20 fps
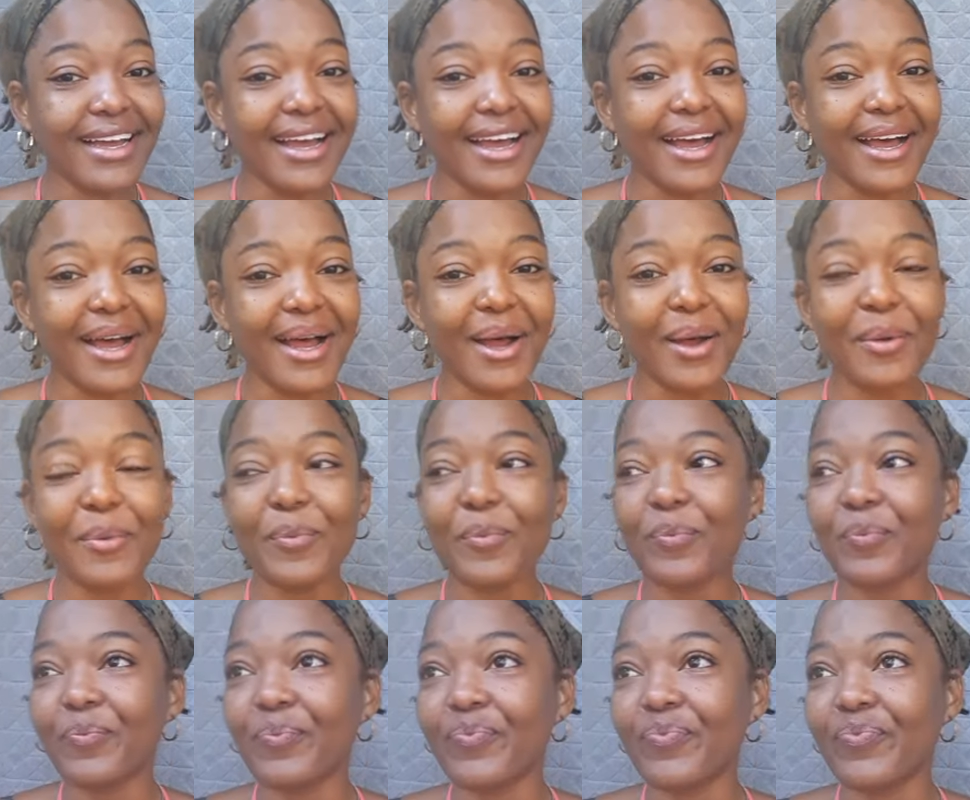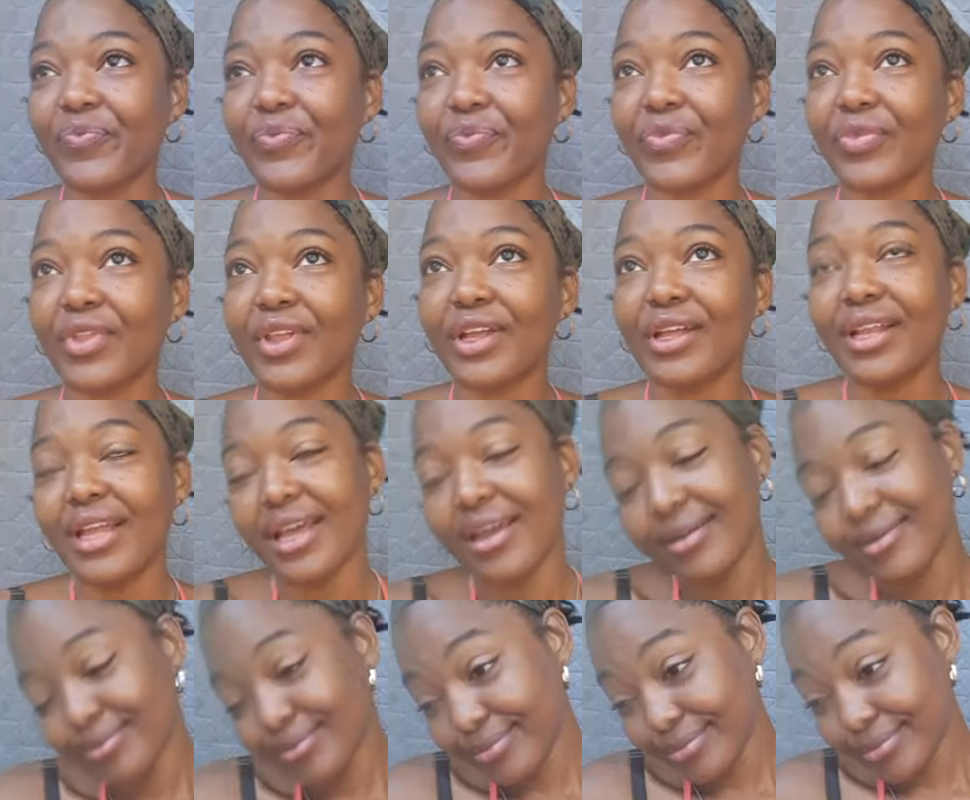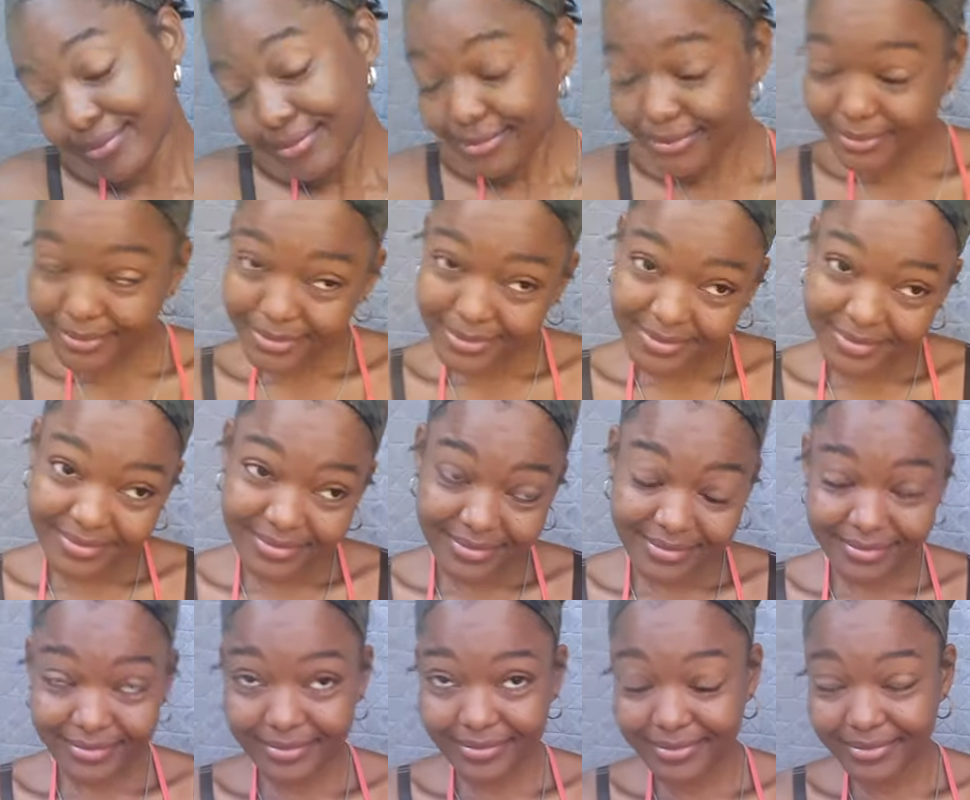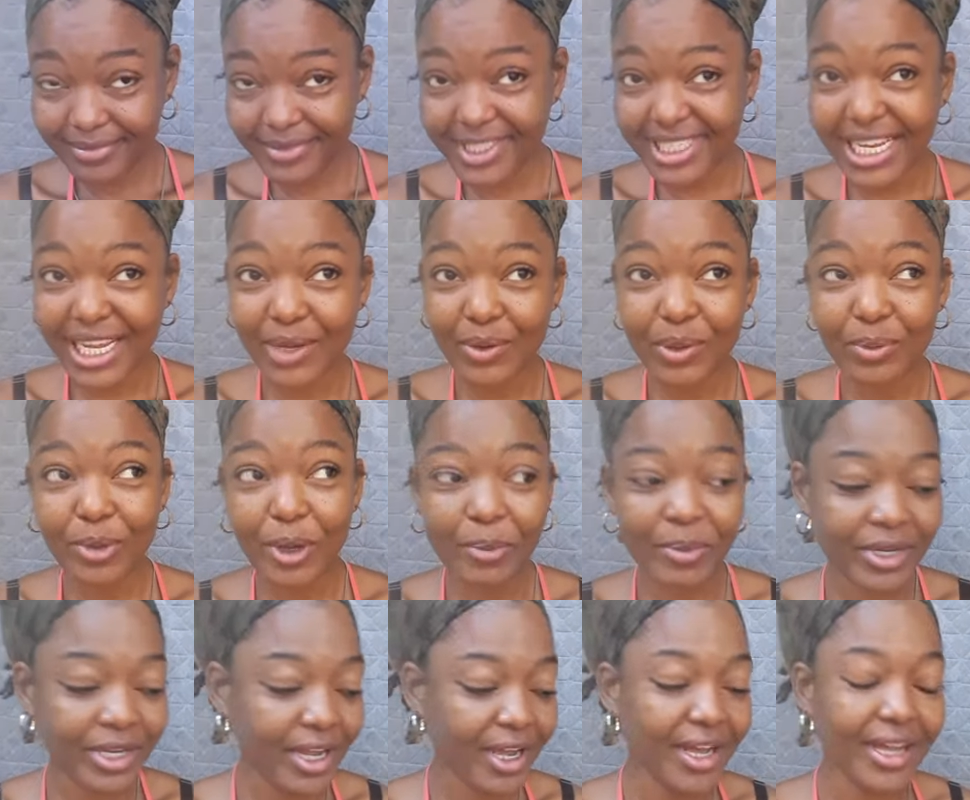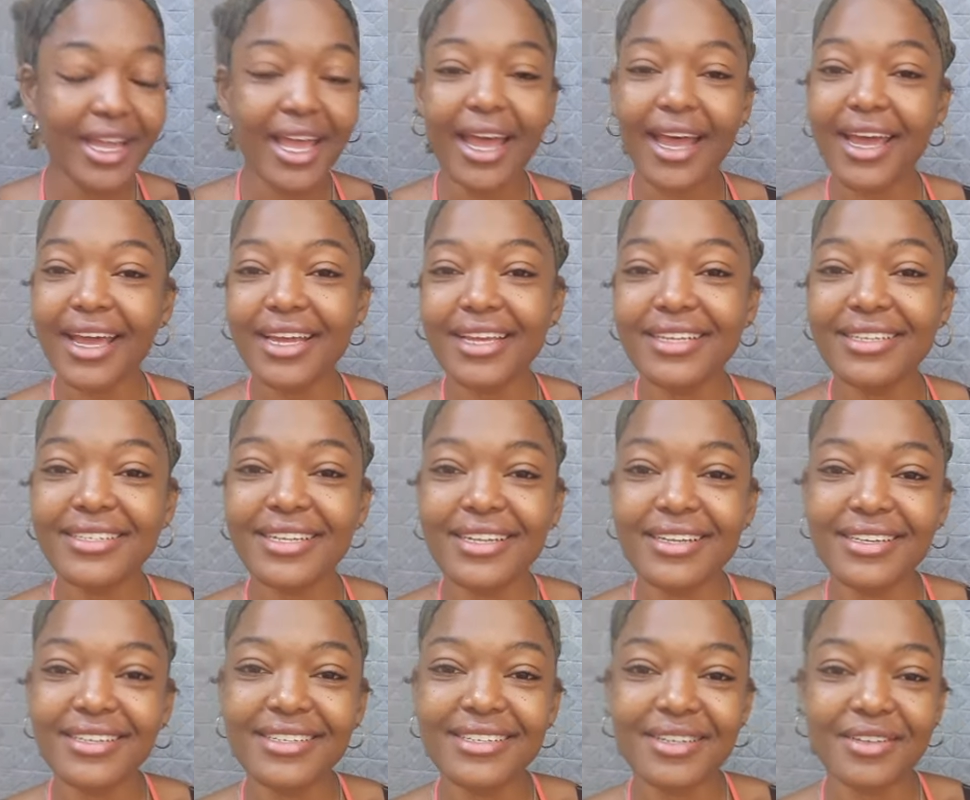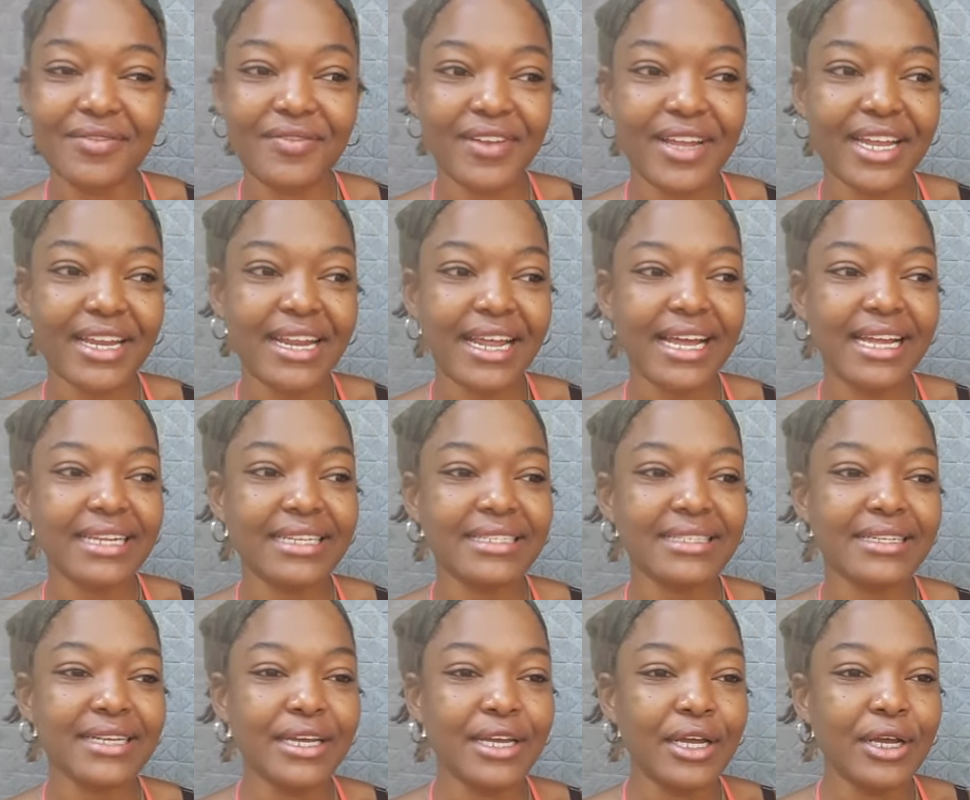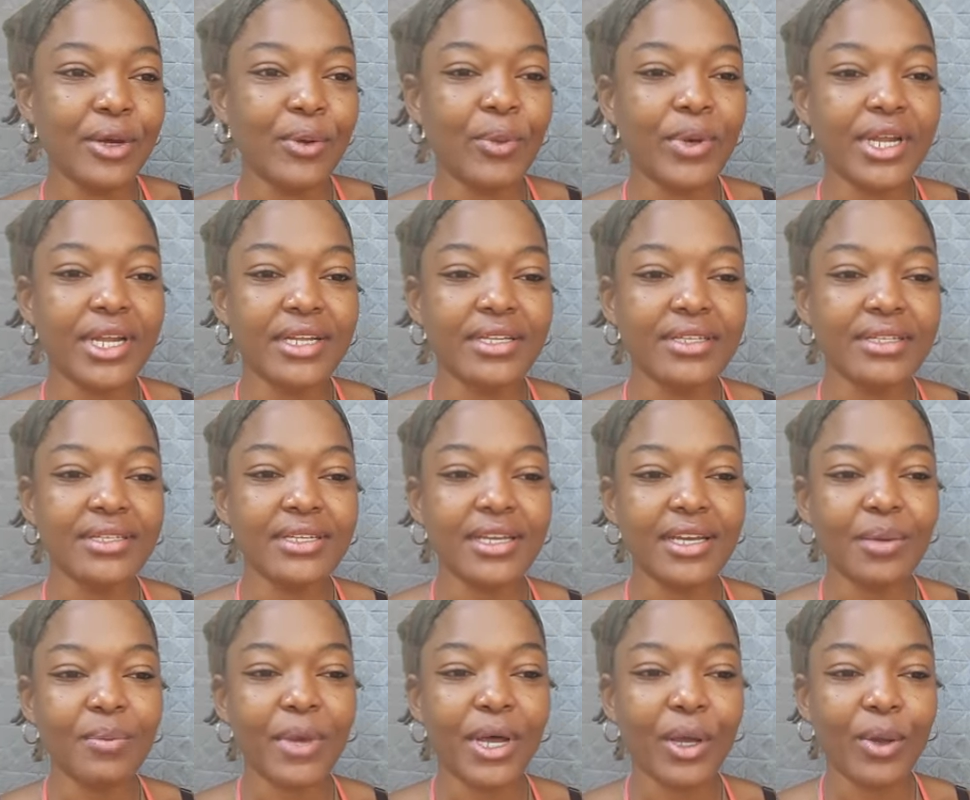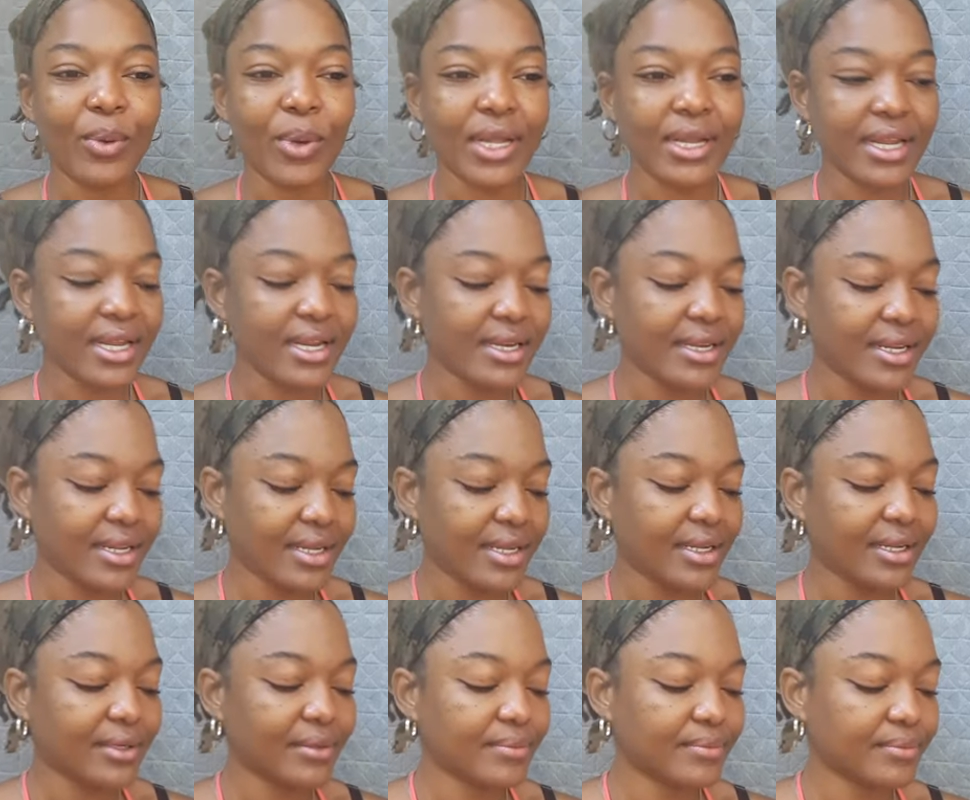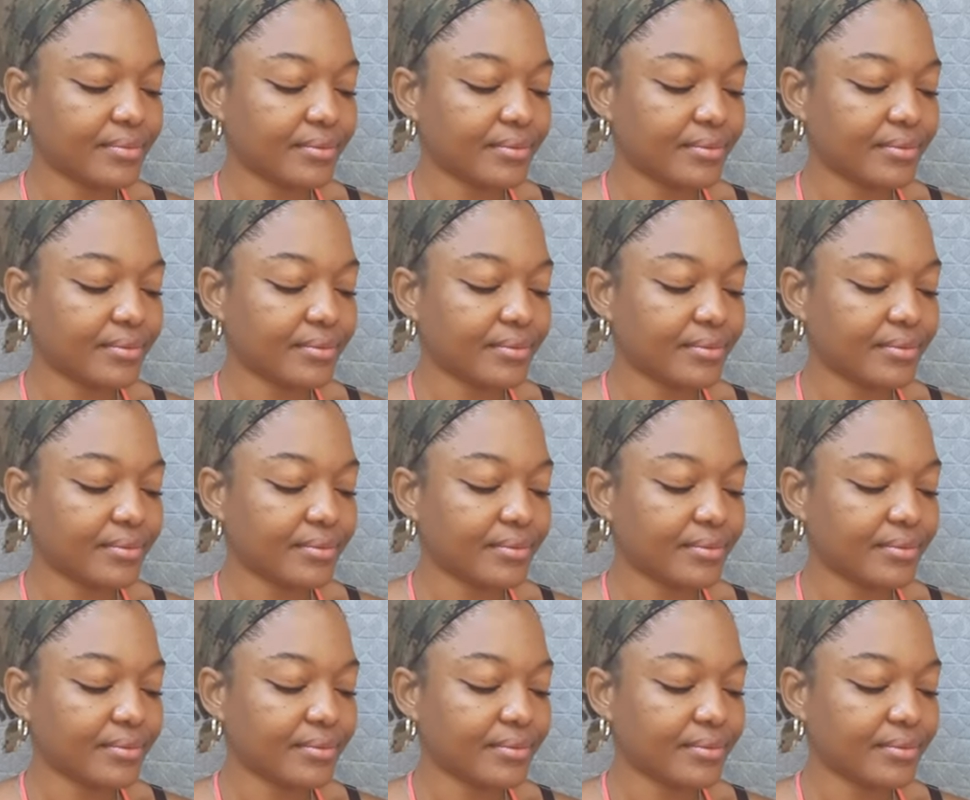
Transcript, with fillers: um like mm, like with puppy dog eyes and stuff like that wanting to take back what they did